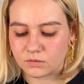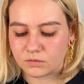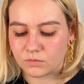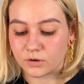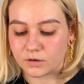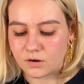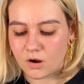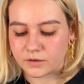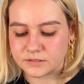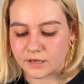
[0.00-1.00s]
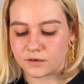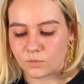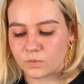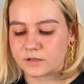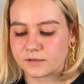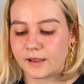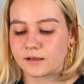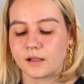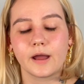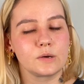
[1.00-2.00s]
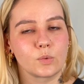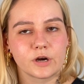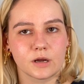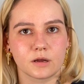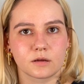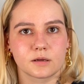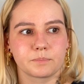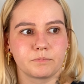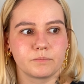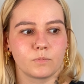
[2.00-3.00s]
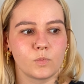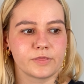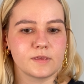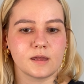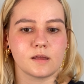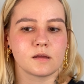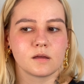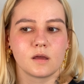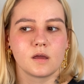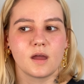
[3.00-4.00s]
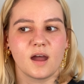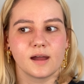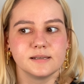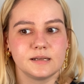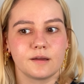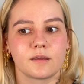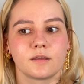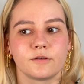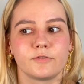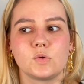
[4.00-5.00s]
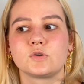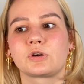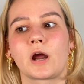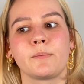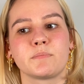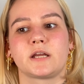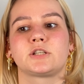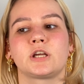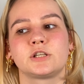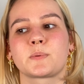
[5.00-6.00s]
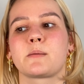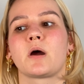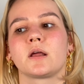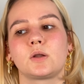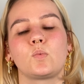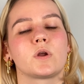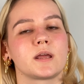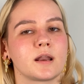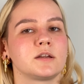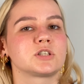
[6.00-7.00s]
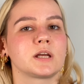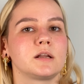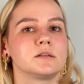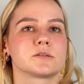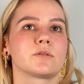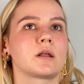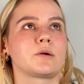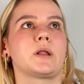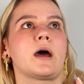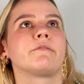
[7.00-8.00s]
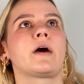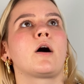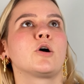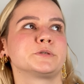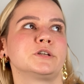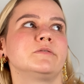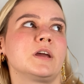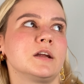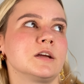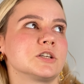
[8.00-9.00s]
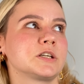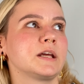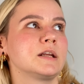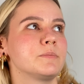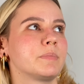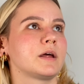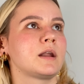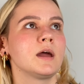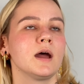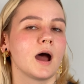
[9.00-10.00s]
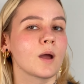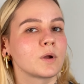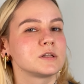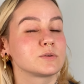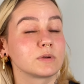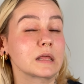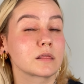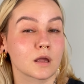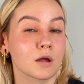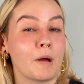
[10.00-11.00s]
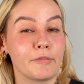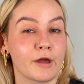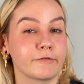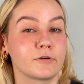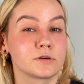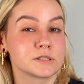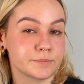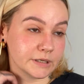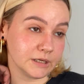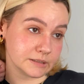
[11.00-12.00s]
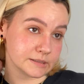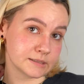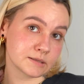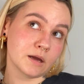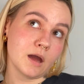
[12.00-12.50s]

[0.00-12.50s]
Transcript: or got done with like line work with the idea that in the future I might change my mind and want to get it shaded so then I would have that option of getting it shaded but I wanted to really think about that first because